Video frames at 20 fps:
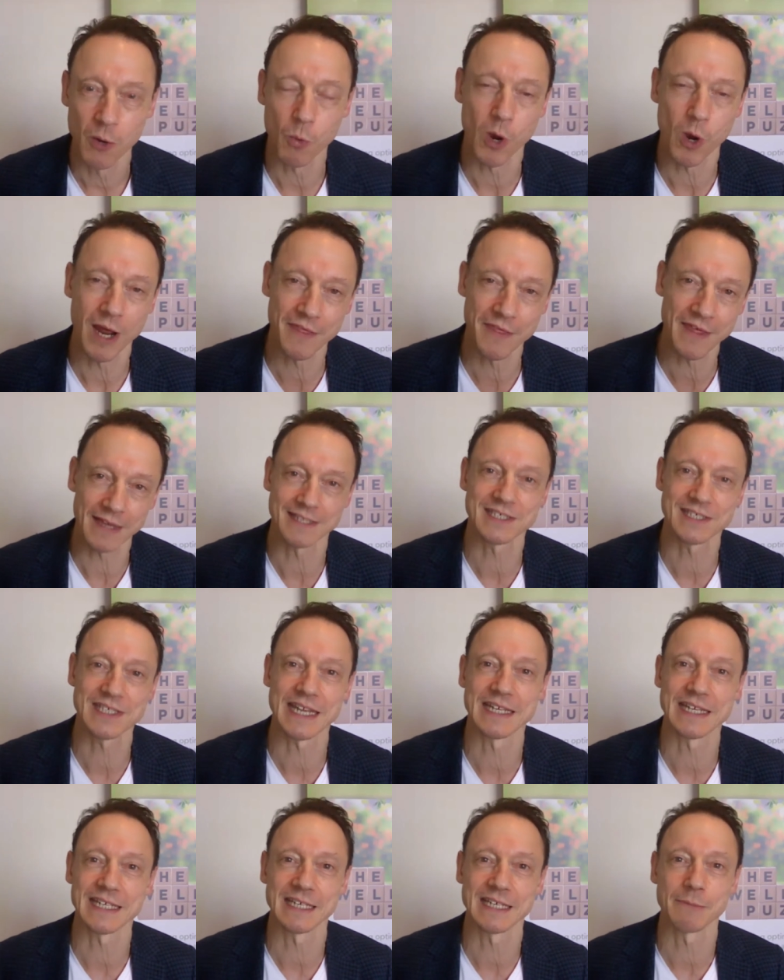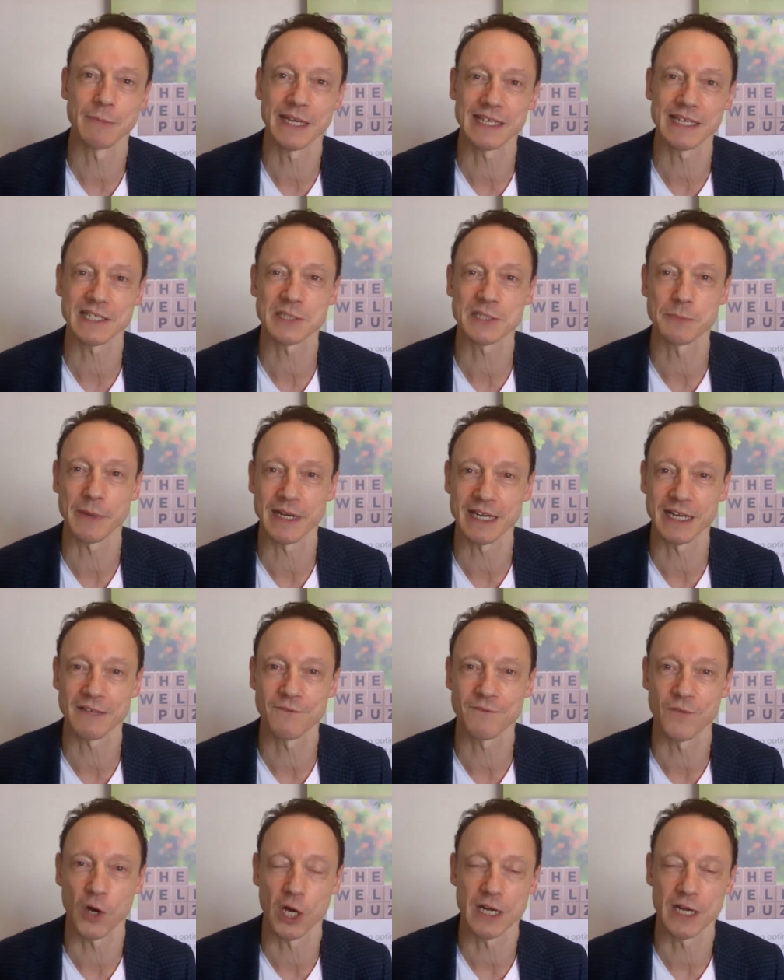Why are they sending me a speeding
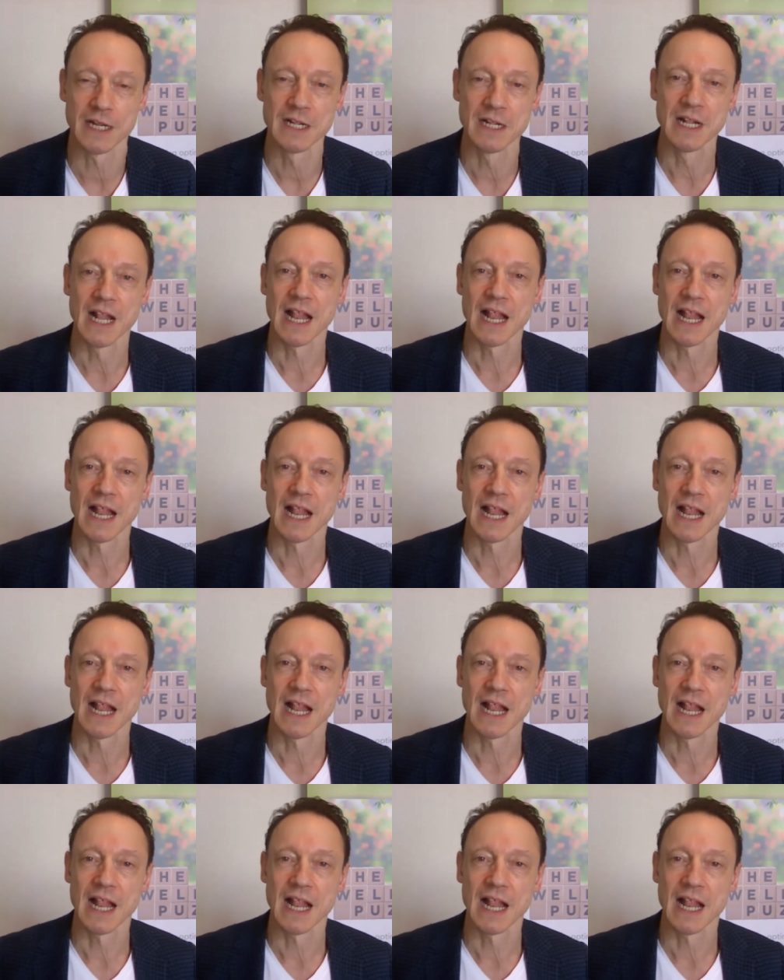fine?